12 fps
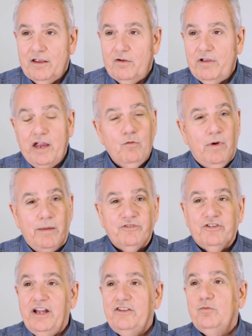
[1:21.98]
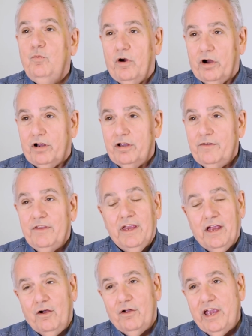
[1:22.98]
okay? Websites work,
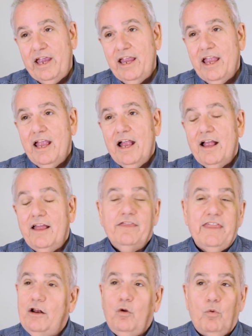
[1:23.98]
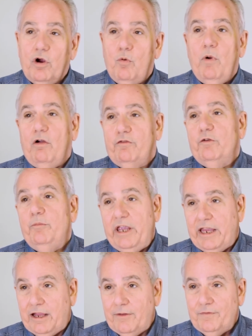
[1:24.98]
okay? They don't work well for
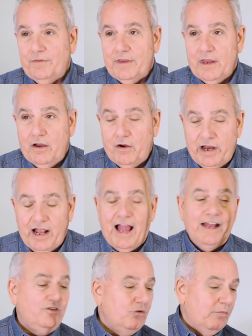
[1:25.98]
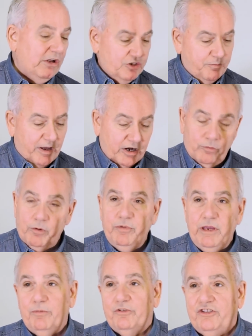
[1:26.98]
me, all right? I do much better when
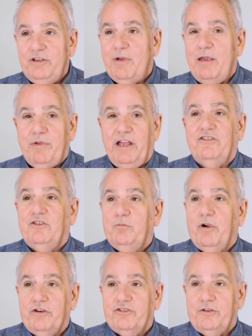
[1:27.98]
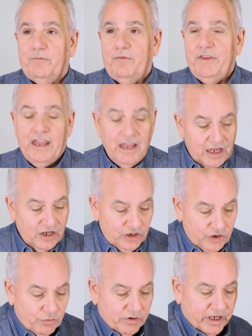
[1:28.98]
people see my pens in person.
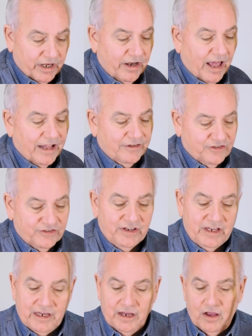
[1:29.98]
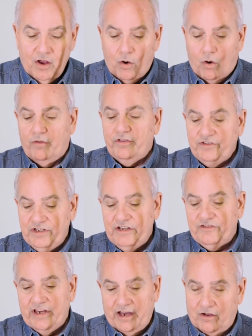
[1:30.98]
You cannot see all the
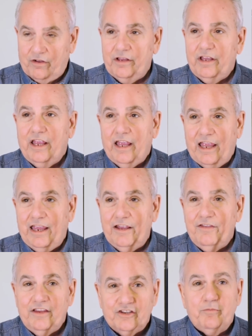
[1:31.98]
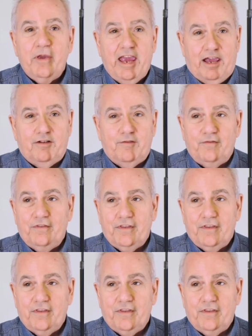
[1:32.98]
detail in this pen,